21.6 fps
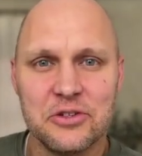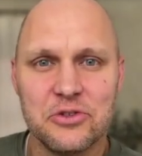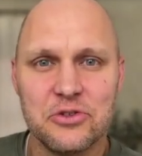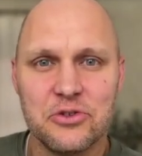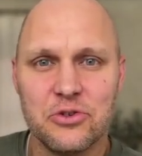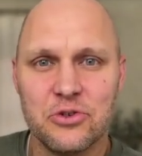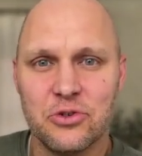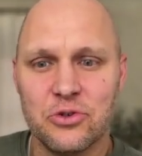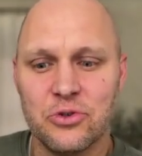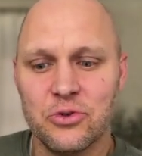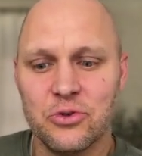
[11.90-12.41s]

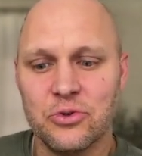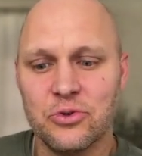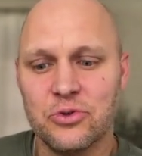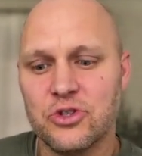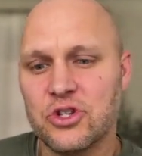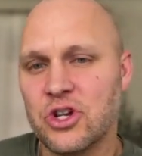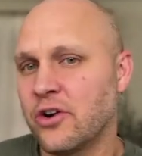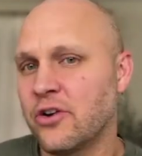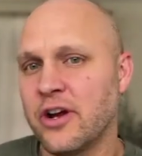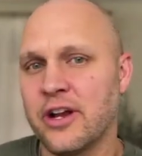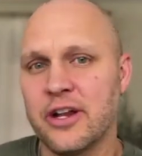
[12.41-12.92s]
to
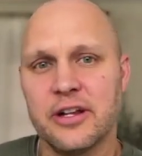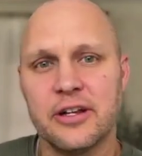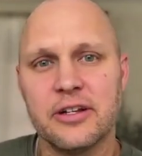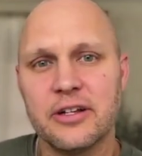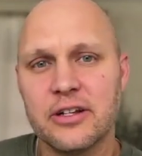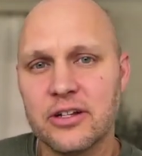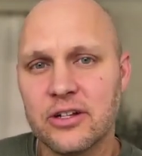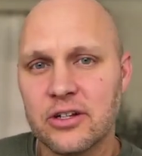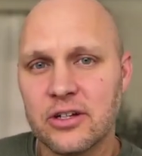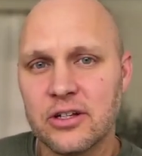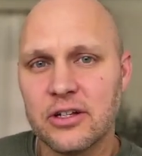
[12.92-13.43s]
generate
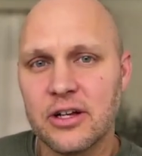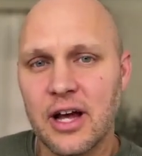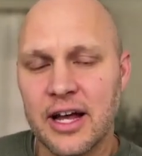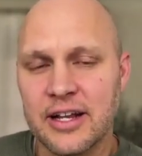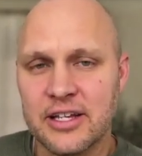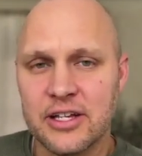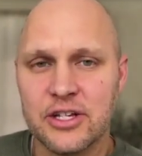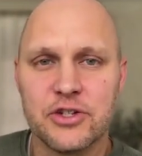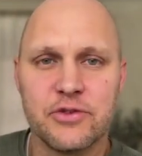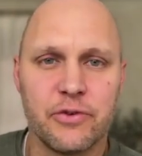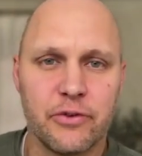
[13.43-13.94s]

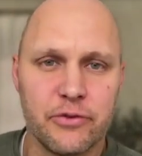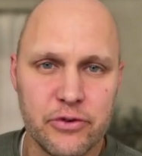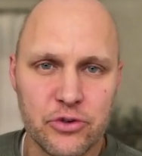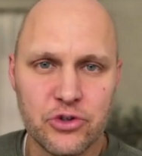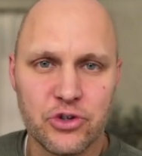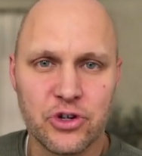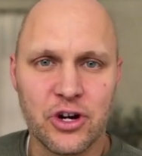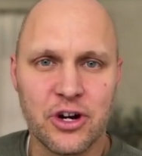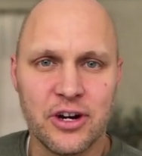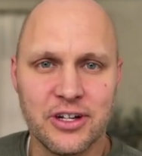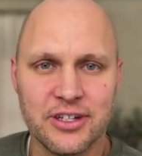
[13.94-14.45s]
ideas for
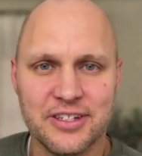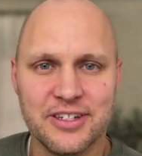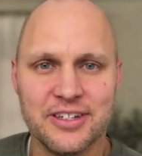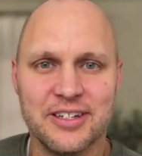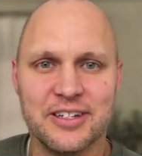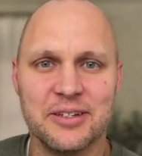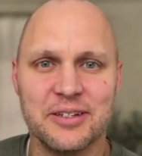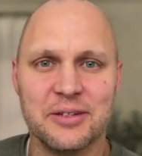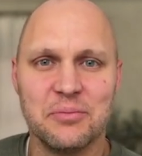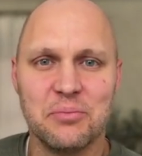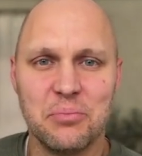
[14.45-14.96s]
future
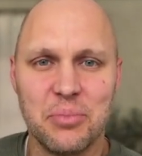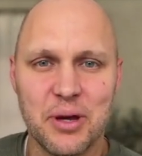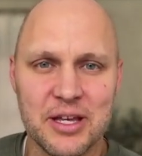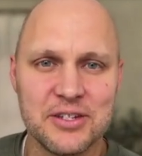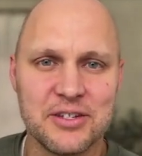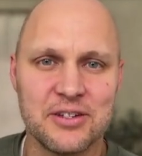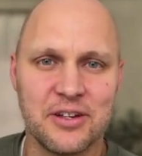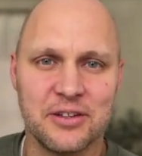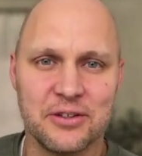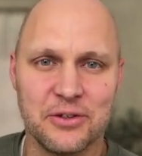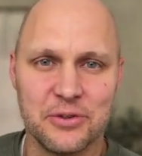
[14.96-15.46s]
content based
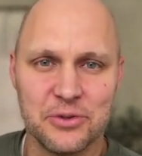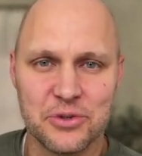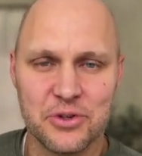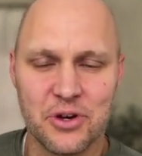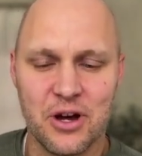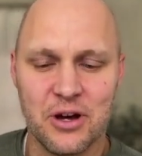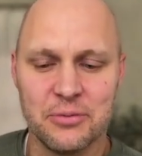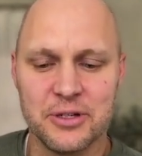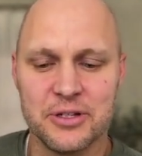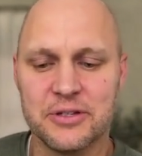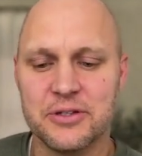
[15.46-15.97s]
on those
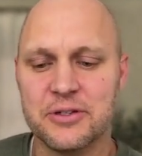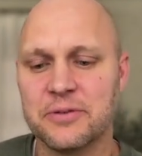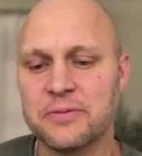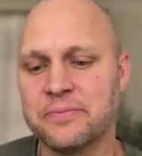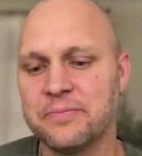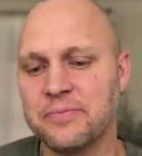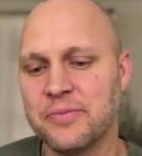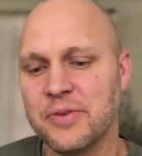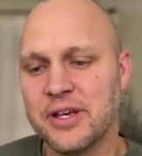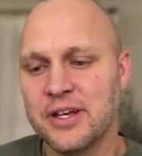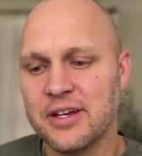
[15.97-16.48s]
comments.
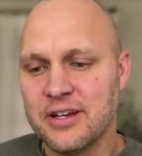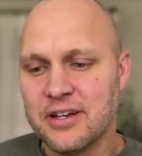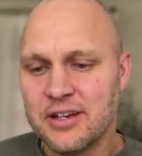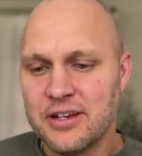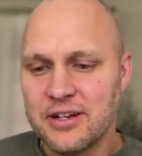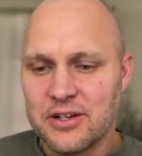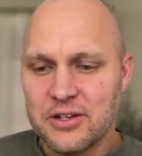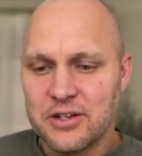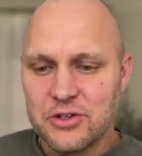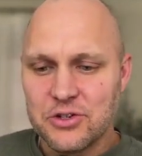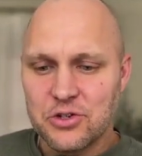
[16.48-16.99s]

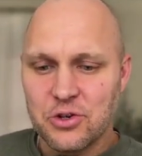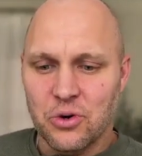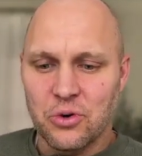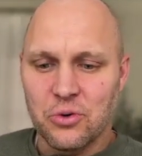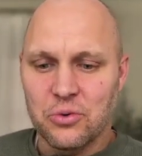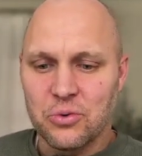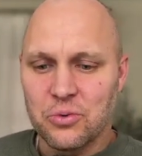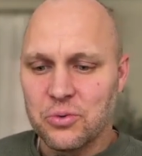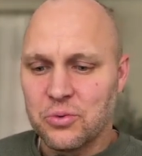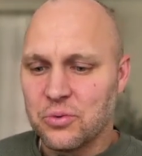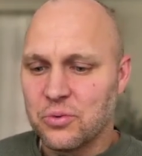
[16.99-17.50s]

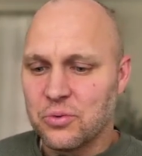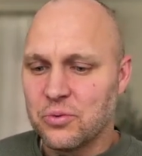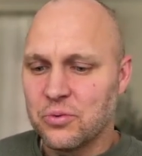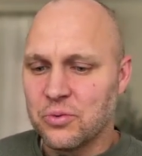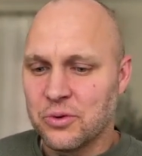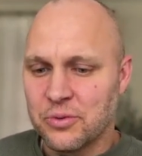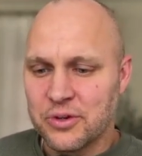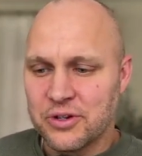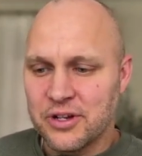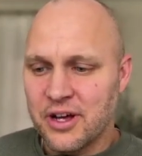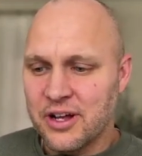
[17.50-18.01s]
When
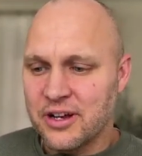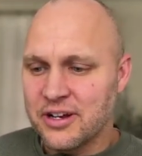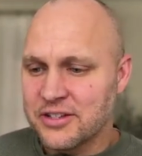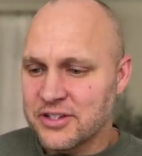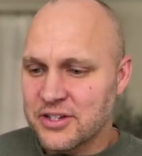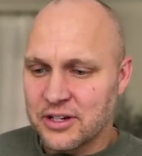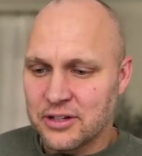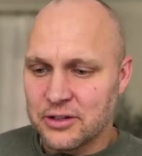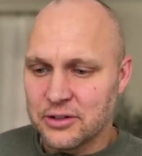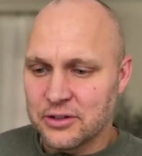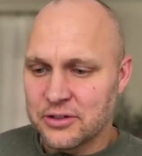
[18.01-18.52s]
we're done, it's
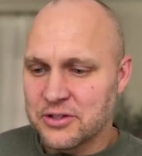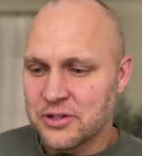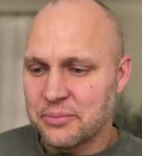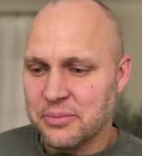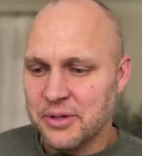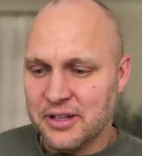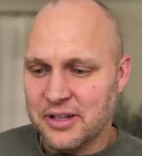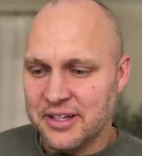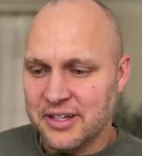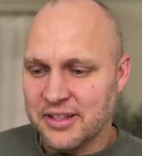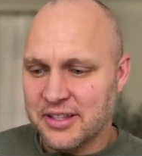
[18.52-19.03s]
going to look
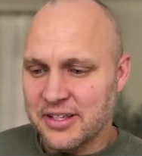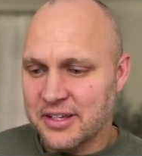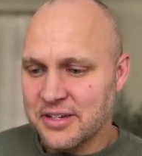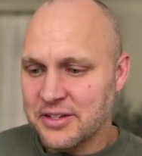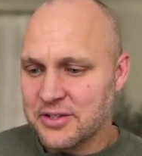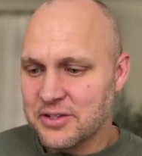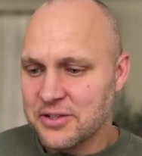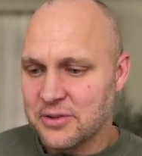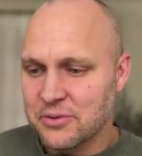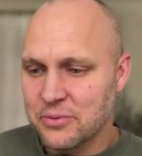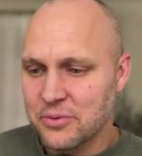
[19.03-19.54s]
something like
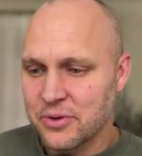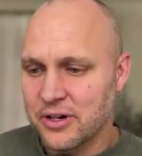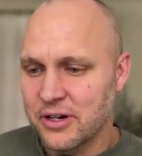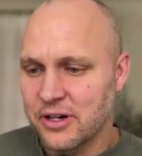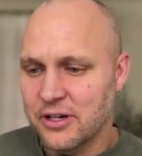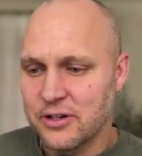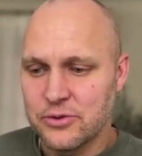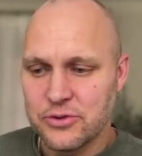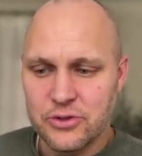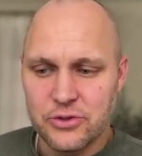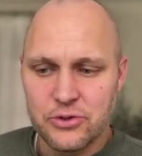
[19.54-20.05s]
this. We're going to
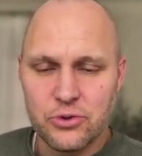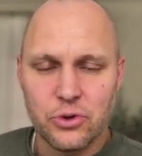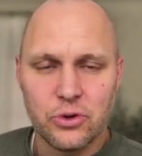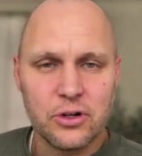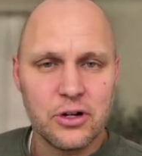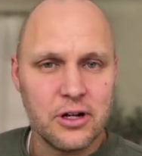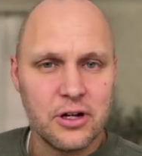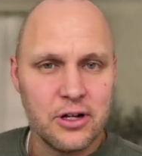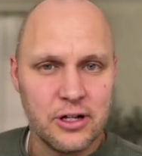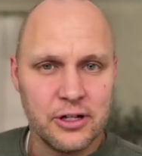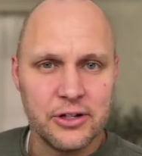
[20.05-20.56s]
use a tool
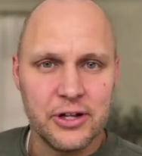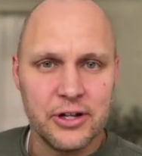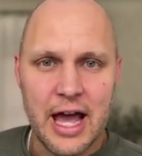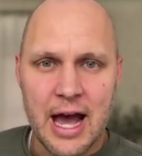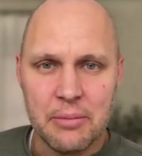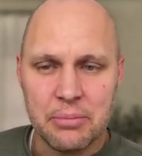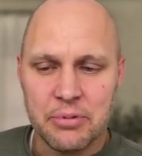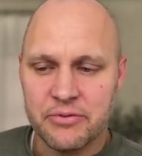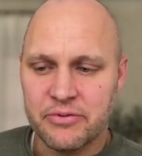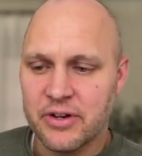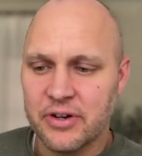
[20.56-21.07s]
called
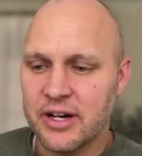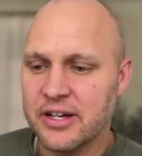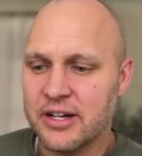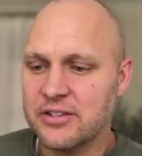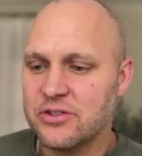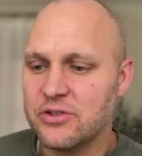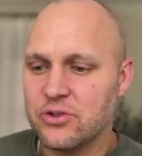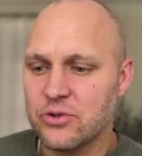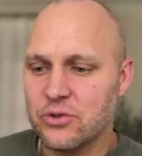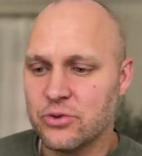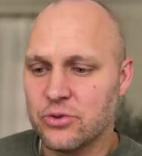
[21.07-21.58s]
Apify
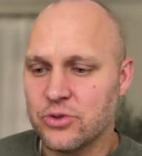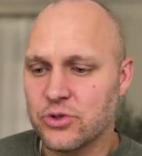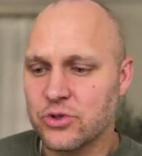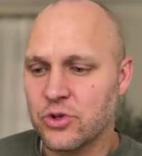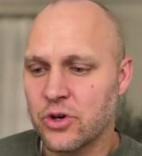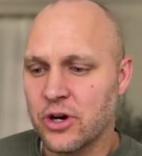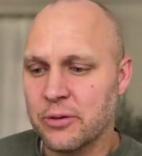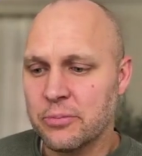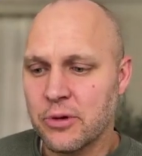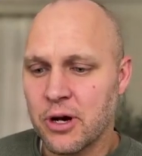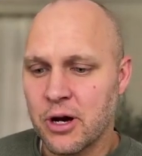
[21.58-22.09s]
to
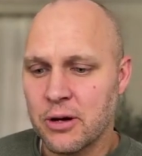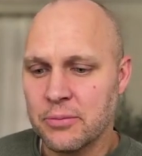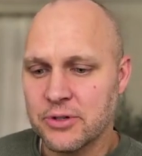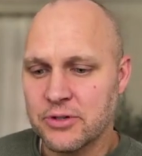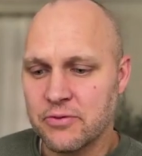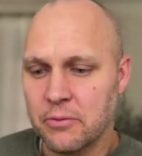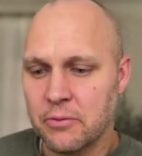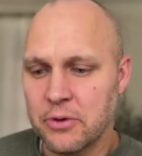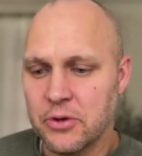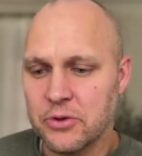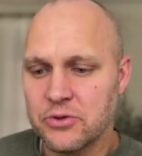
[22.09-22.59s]
scrape comments
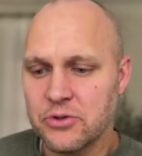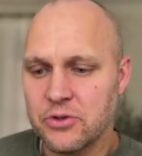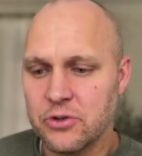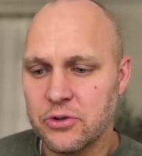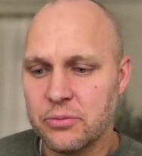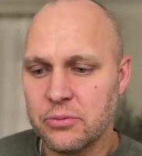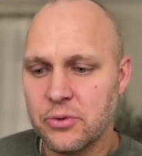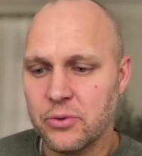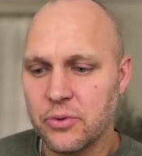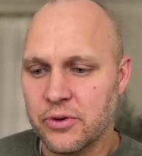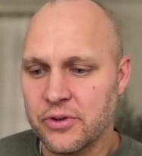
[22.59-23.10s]
from
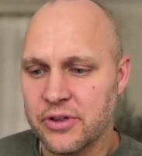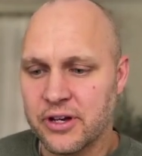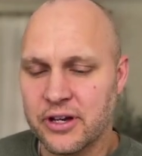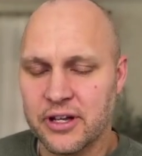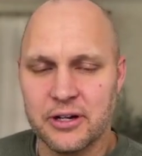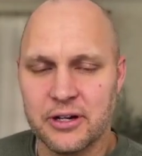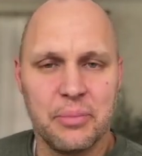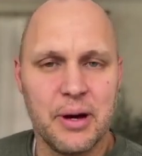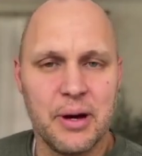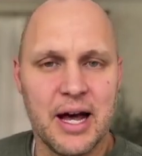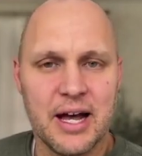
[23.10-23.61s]
YouTube. We're then going
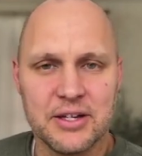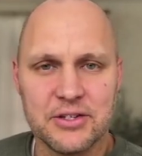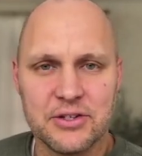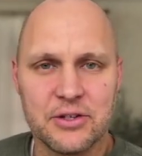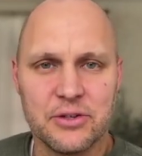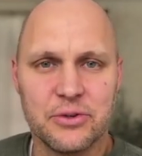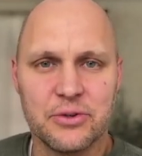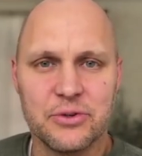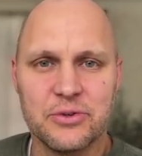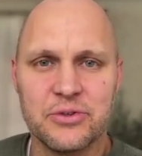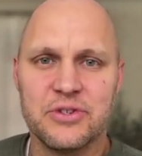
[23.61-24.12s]
to pass
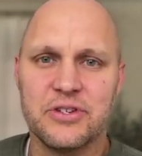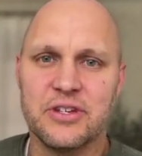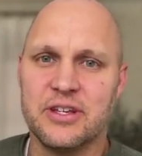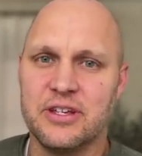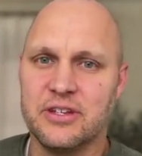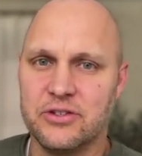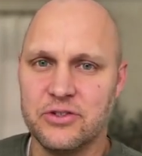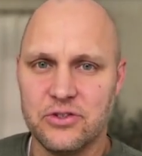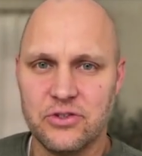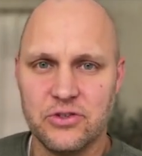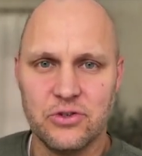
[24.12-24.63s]
those
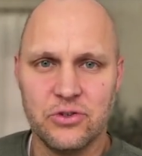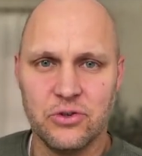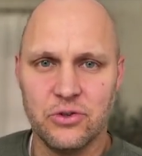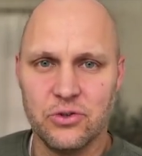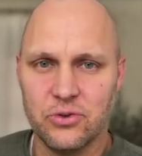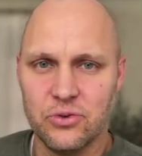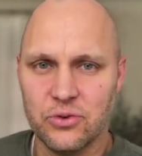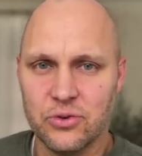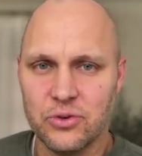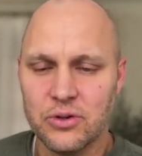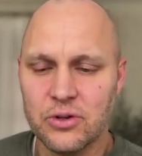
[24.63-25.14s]

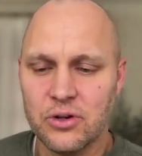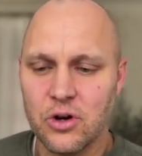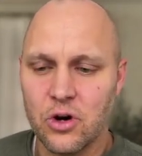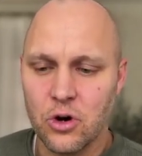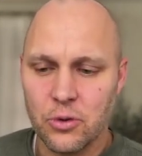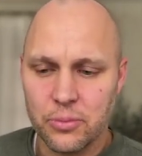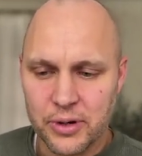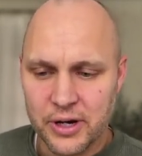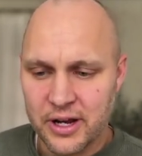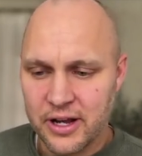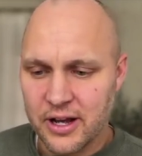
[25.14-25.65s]
into
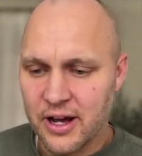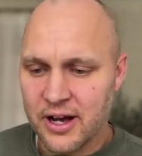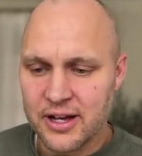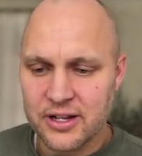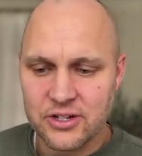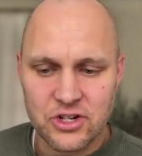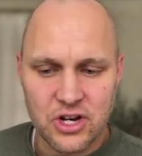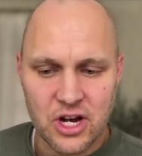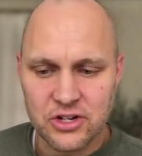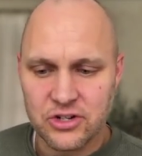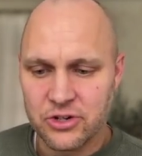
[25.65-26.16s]
OpenAI,
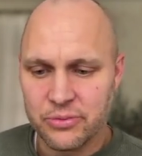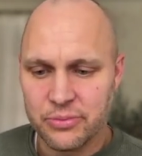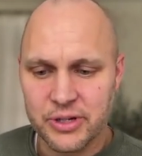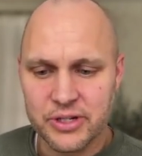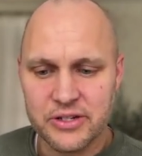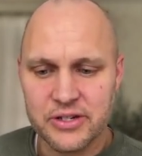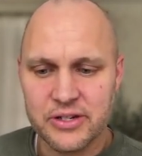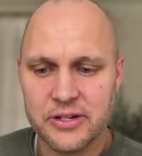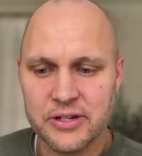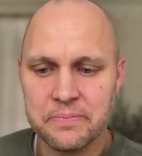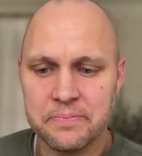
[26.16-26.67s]

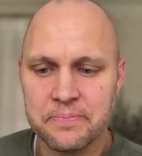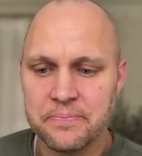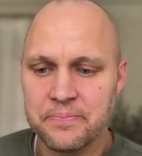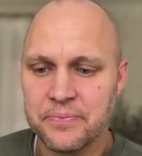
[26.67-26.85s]
ChatGPT,